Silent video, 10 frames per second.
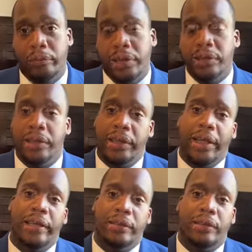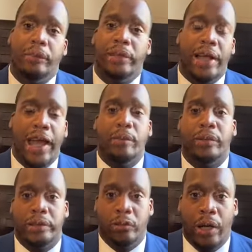just in case something
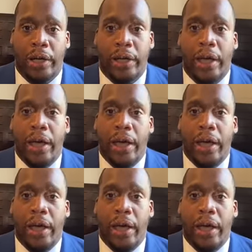happens, right?